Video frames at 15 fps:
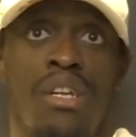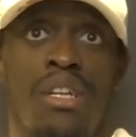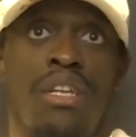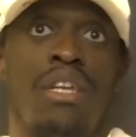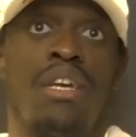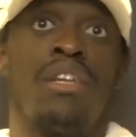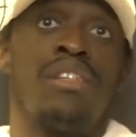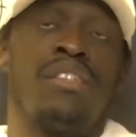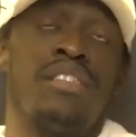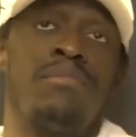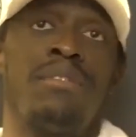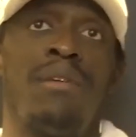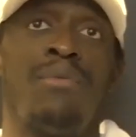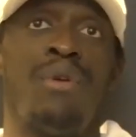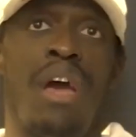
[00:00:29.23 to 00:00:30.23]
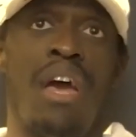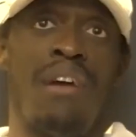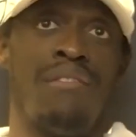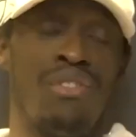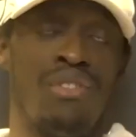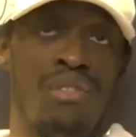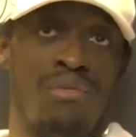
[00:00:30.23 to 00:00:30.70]
and the team that we have,
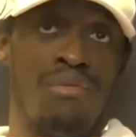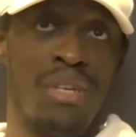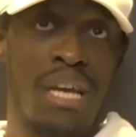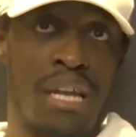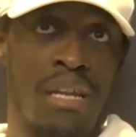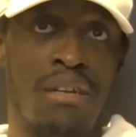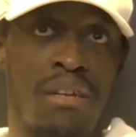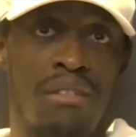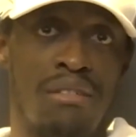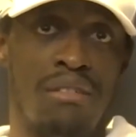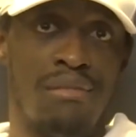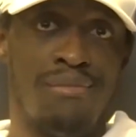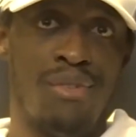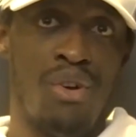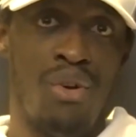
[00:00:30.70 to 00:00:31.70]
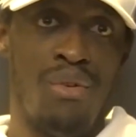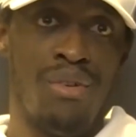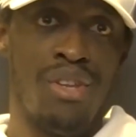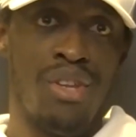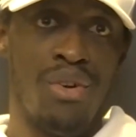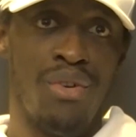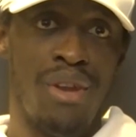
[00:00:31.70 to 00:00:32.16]
we kind of all
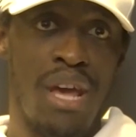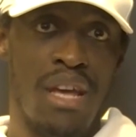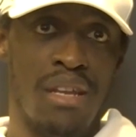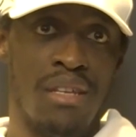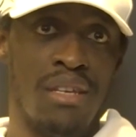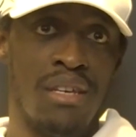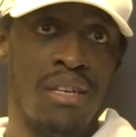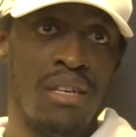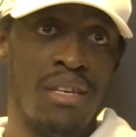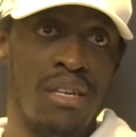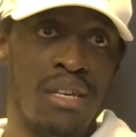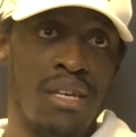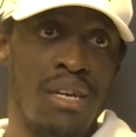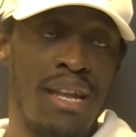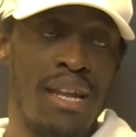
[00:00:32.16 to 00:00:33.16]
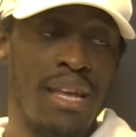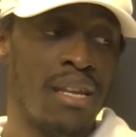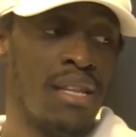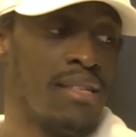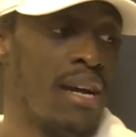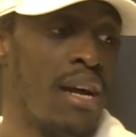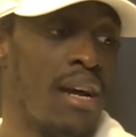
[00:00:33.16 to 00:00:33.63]
know that at any
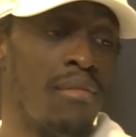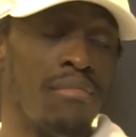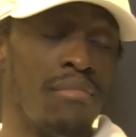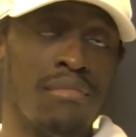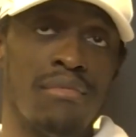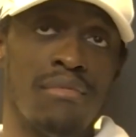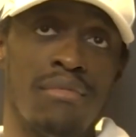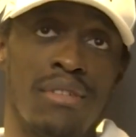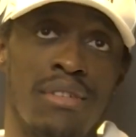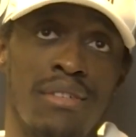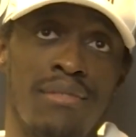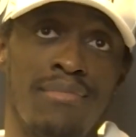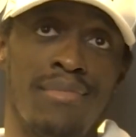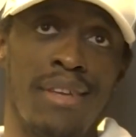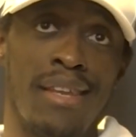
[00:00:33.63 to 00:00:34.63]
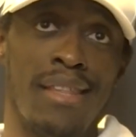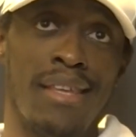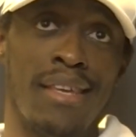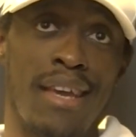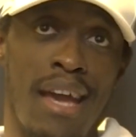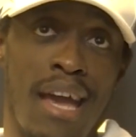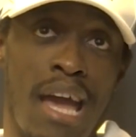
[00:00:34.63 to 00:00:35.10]
time, anything
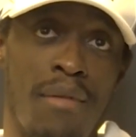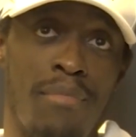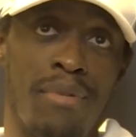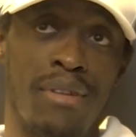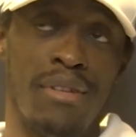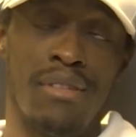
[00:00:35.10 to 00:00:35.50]
can happen.